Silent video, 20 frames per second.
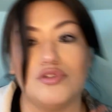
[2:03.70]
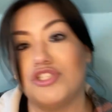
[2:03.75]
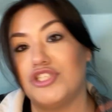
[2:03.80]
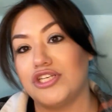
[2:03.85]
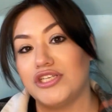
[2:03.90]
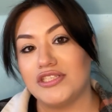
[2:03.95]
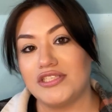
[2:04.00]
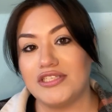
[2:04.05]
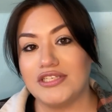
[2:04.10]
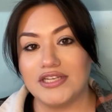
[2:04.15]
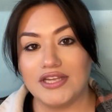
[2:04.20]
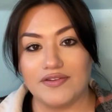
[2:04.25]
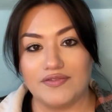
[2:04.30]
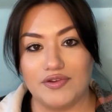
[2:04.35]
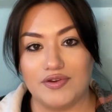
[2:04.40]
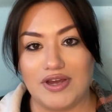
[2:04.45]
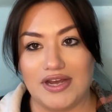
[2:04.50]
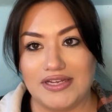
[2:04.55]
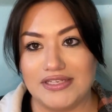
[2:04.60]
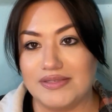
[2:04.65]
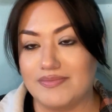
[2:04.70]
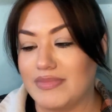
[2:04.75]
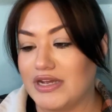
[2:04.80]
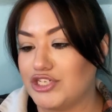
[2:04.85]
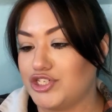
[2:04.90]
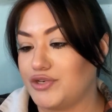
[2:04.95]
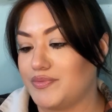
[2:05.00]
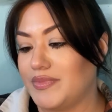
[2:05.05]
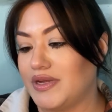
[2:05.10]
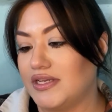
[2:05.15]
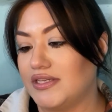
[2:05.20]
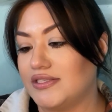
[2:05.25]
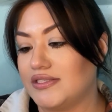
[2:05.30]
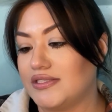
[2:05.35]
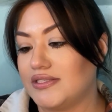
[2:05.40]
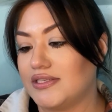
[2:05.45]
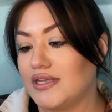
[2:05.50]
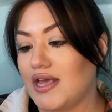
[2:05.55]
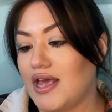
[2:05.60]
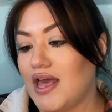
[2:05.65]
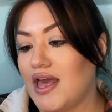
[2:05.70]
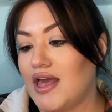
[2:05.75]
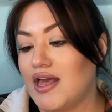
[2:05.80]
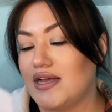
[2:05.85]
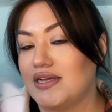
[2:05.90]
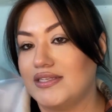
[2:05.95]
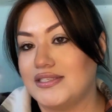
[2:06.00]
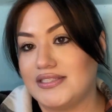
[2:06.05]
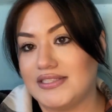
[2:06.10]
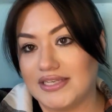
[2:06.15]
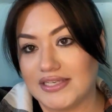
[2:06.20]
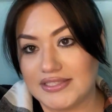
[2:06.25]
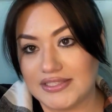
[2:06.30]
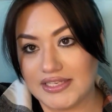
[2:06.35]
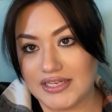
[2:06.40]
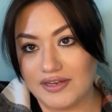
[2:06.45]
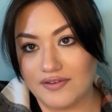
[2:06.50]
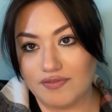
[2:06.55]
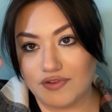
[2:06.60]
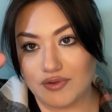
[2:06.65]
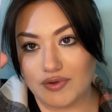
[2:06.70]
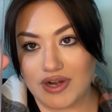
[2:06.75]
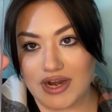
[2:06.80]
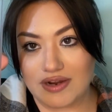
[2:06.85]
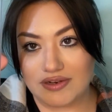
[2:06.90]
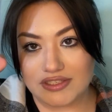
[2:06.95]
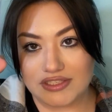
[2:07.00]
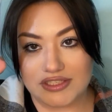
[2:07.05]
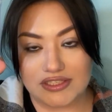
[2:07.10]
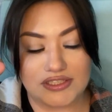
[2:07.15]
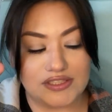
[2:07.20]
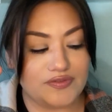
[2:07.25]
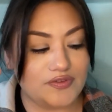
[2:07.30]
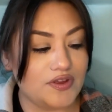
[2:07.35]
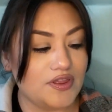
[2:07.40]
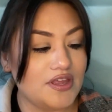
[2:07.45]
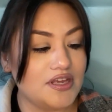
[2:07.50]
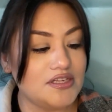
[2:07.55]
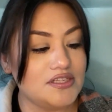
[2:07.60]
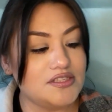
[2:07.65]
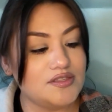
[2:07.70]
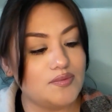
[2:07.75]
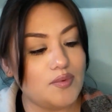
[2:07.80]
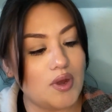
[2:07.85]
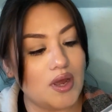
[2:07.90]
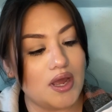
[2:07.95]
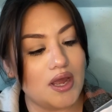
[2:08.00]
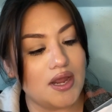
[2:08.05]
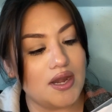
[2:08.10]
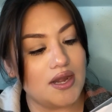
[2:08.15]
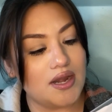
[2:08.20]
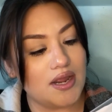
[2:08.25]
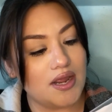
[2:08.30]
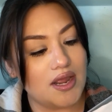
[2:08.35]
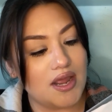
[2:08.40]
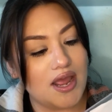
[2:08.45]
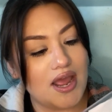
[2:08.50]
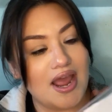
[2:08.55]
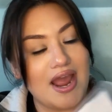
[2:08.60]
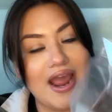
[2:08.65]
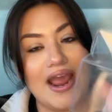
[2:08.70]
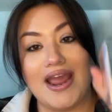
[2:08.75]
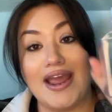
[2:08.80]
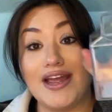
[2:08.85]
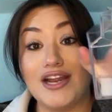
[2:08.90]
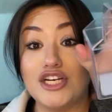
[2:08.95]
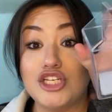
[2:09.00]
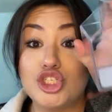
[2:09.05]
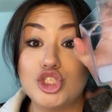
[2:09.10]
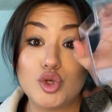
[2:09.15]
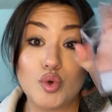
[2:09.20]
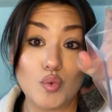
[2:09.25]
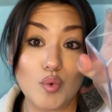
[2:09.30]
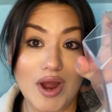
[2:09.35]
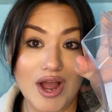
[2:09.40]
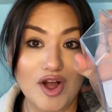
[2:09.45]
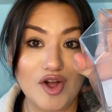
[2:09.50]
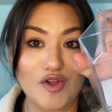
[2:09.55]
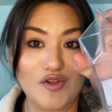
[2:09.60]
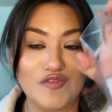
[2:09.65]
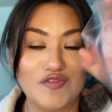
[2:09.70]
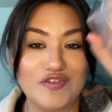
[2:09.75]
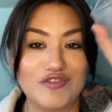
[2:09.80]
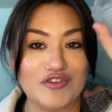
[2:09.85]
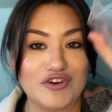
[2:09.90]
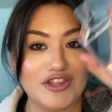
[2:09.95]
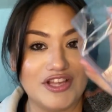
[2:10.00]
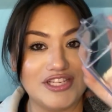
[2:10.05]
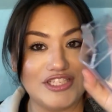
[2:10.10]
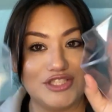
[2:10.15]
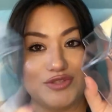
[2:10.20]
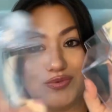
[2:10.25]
just to give you guys measurements, 16 fluid ounces for this one and 12 for this